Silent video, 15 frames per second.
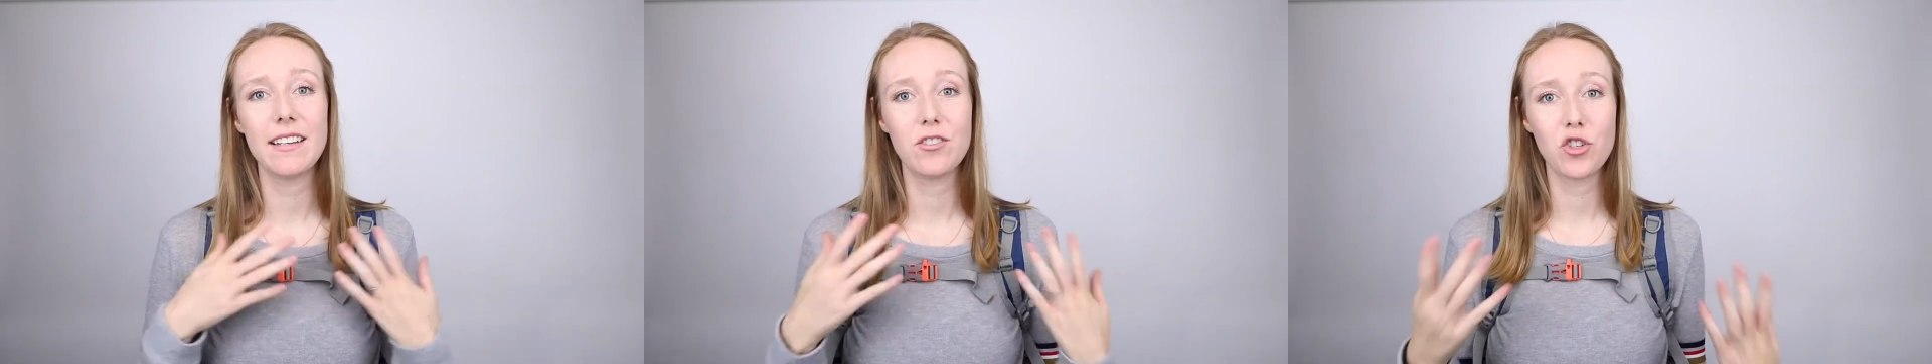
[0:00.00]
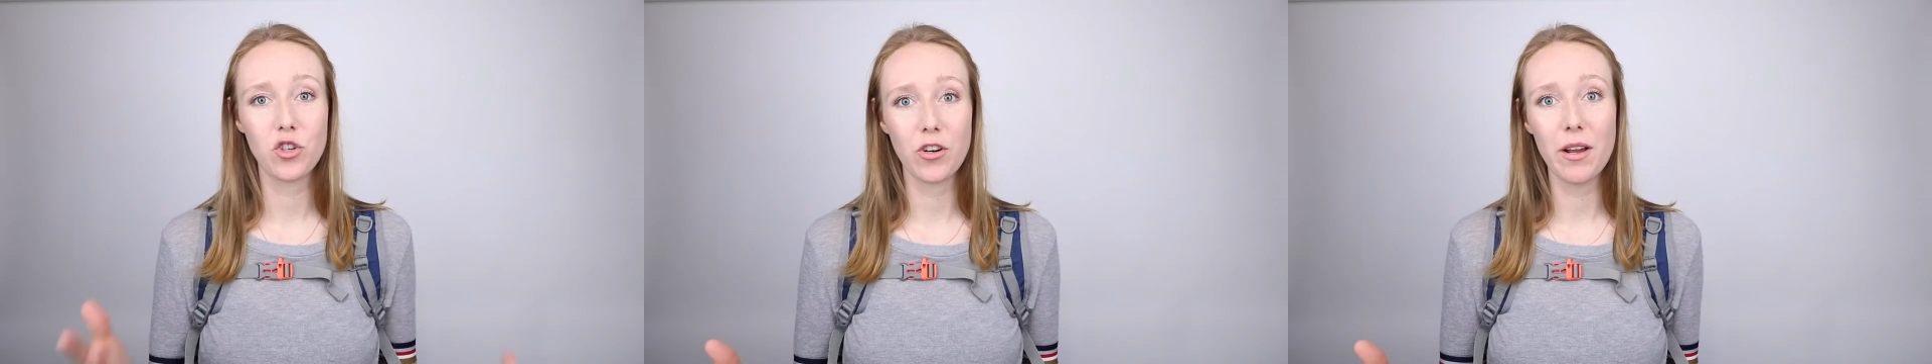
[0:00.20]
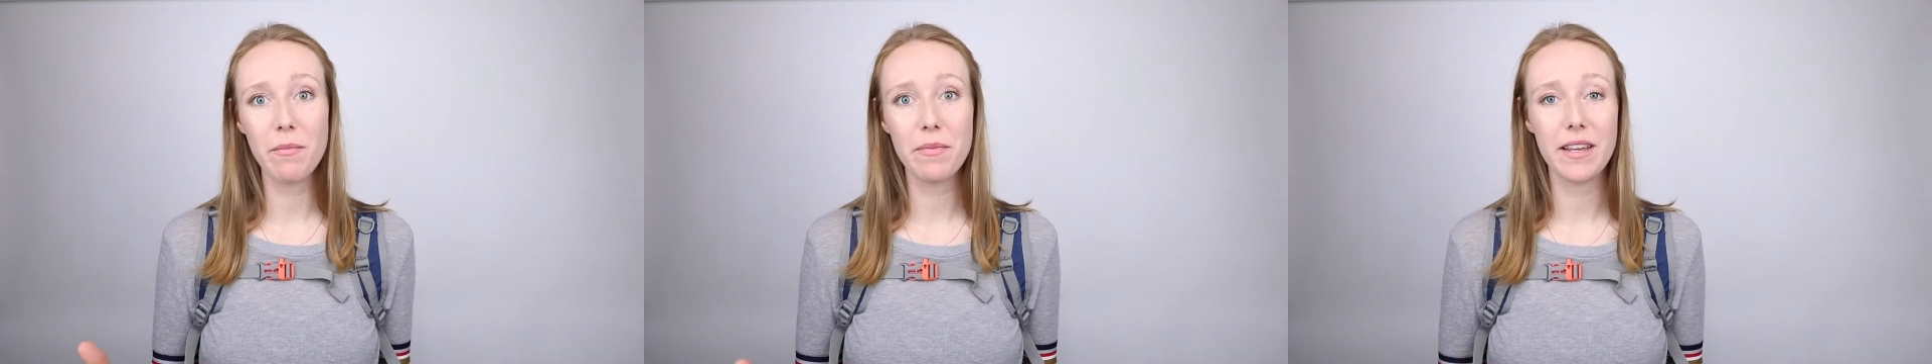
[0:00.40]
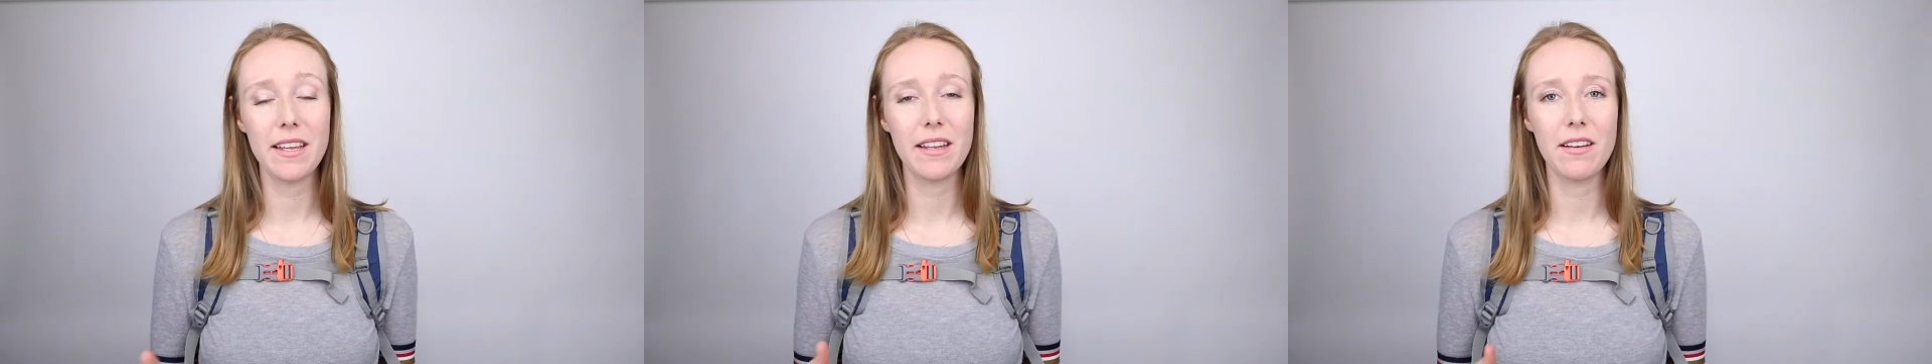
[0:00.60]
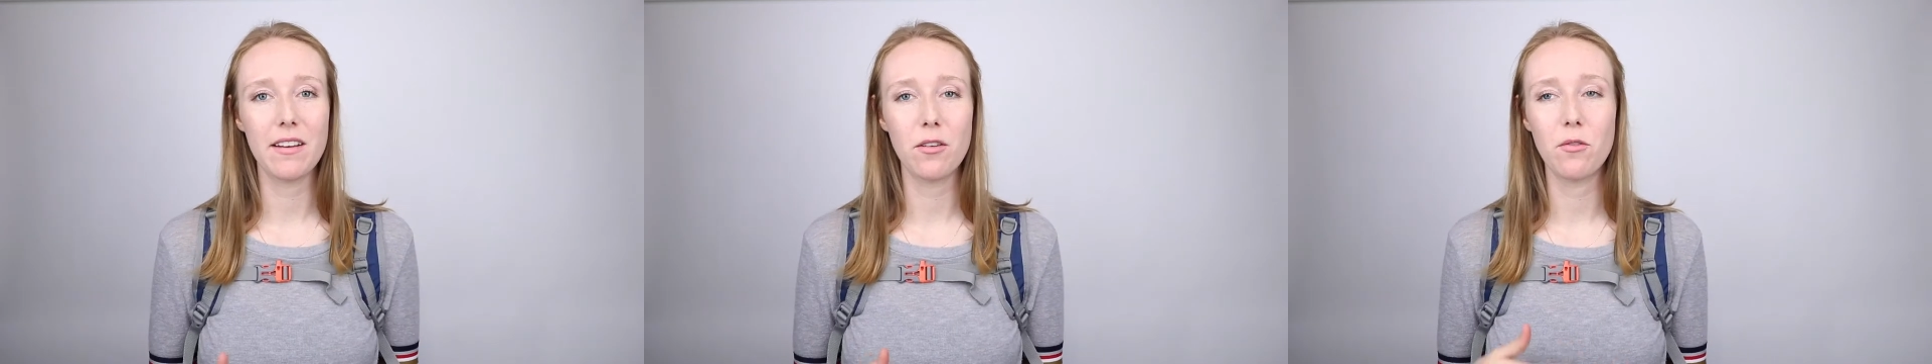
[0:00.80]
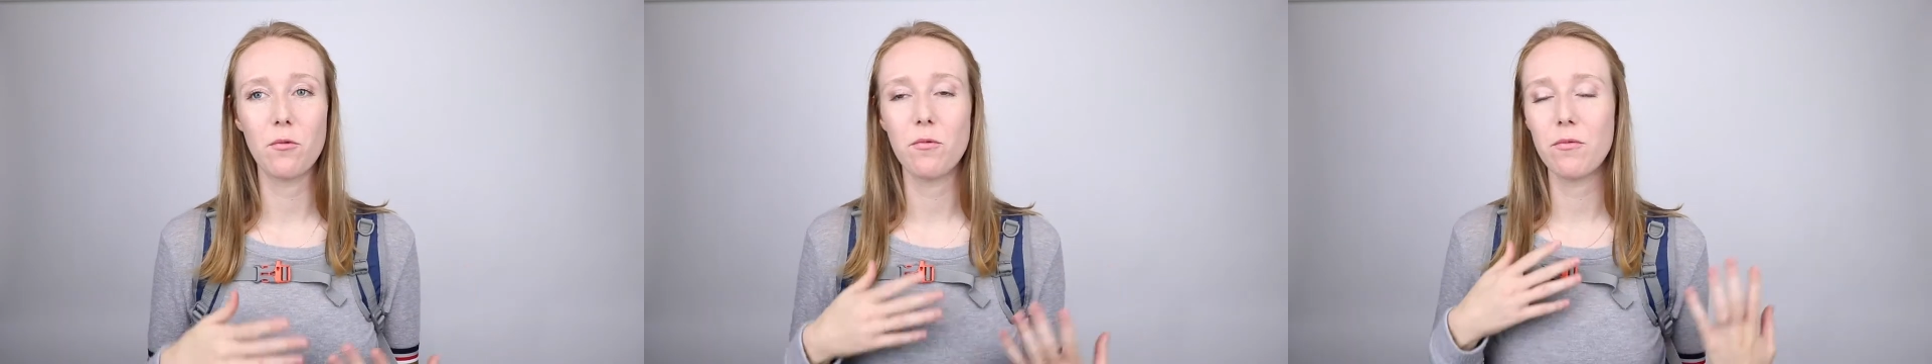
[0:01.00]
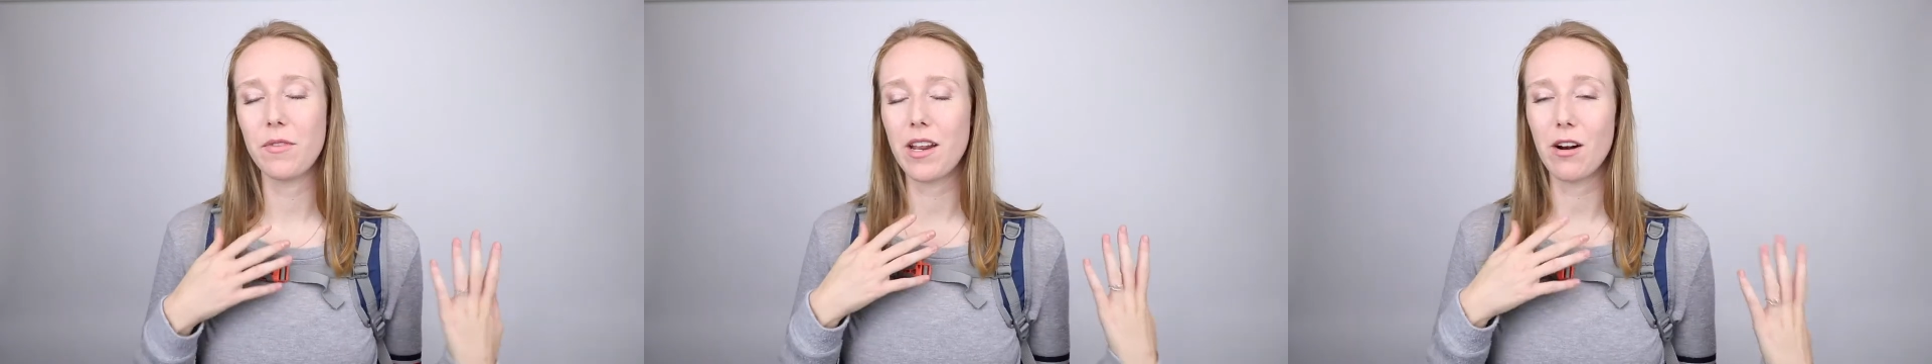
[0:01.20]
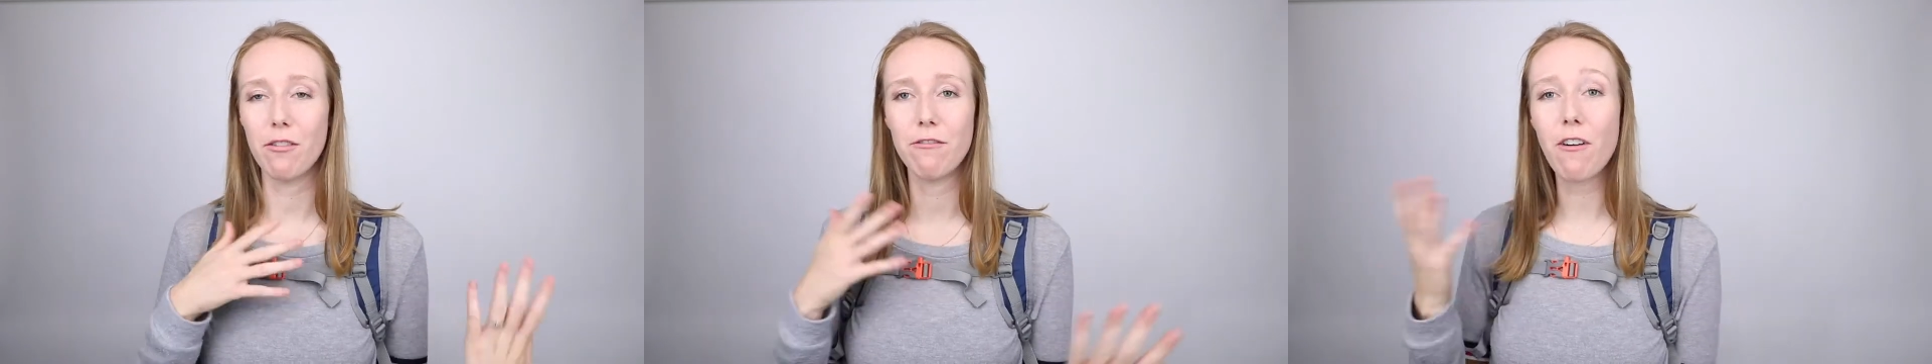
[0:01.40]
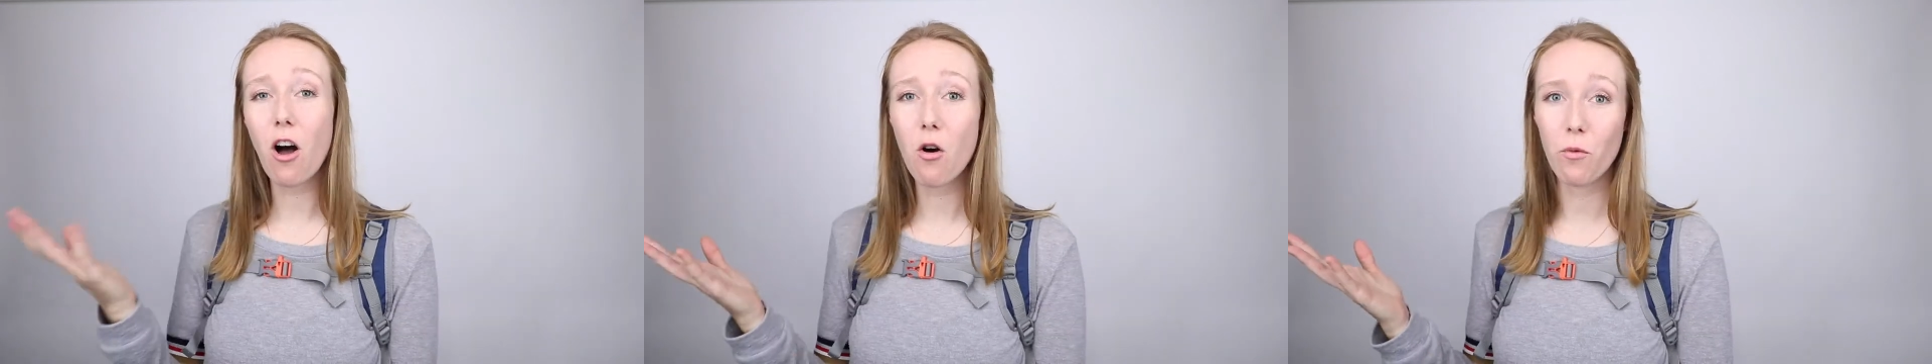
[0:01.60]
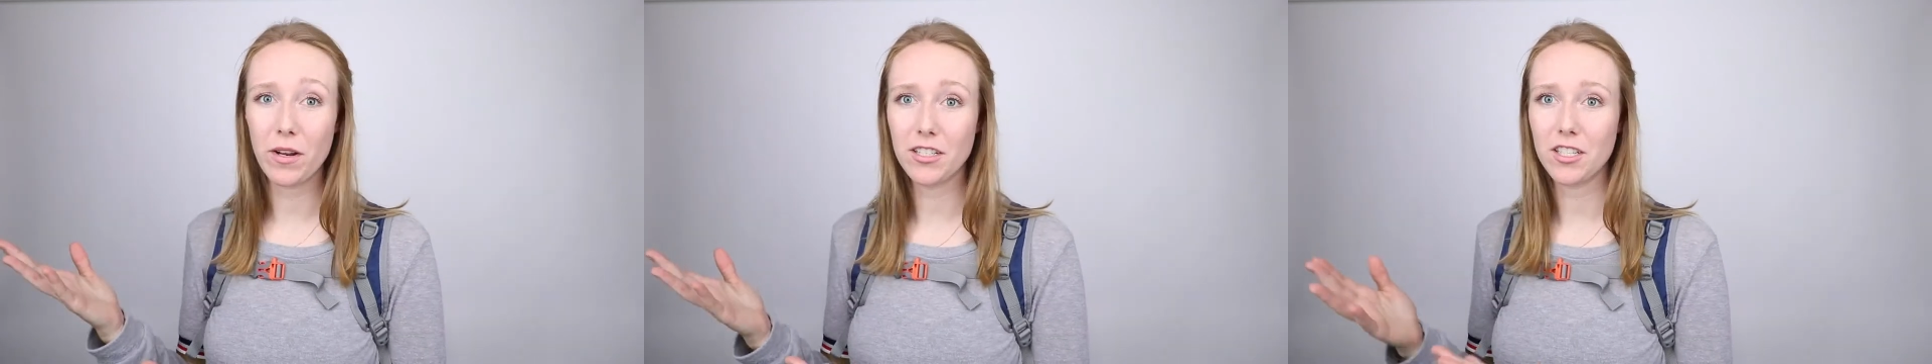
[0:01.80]
trip in, you know,
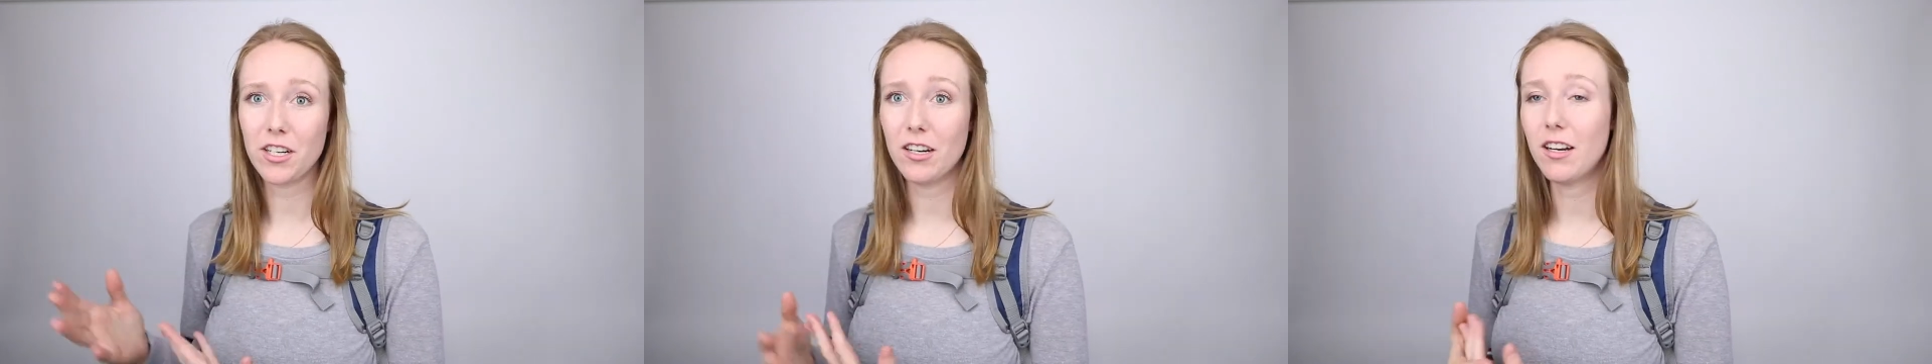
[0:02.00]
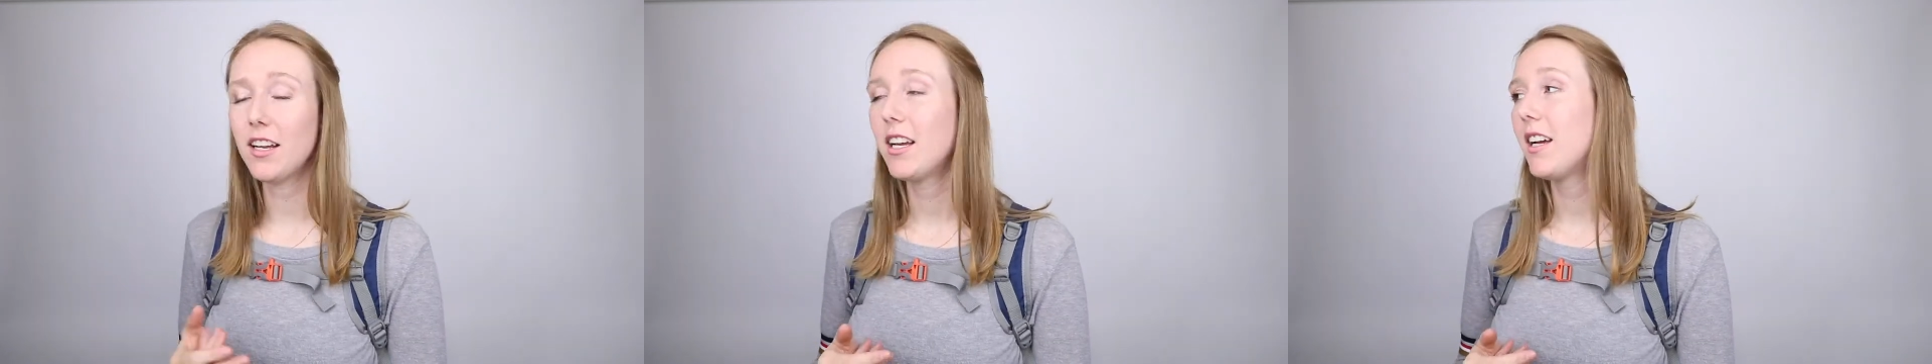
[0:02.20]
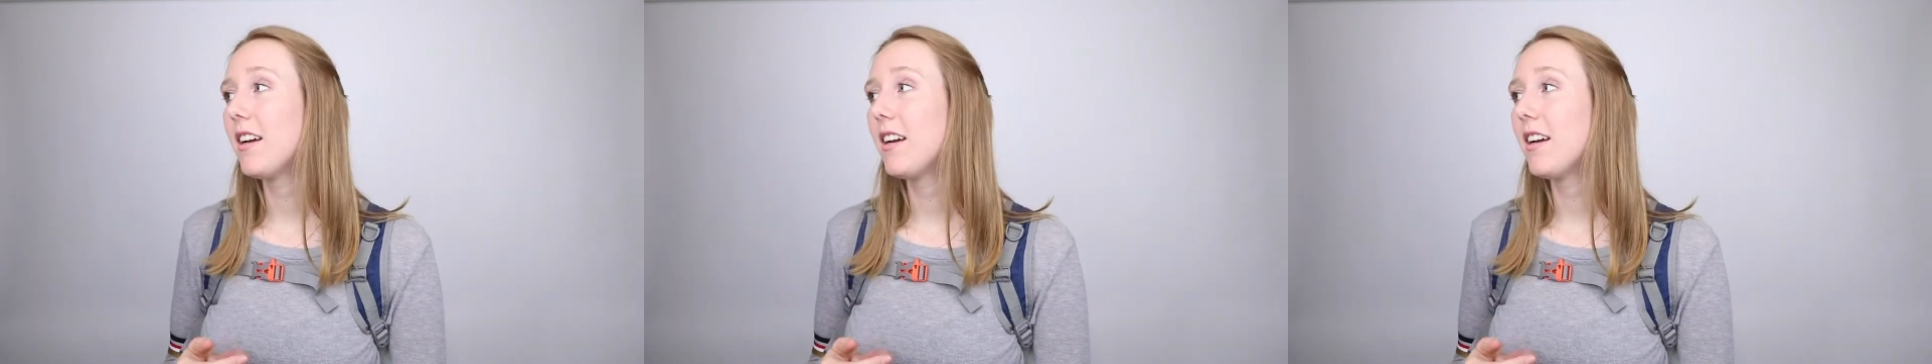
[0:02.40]
fall, winter.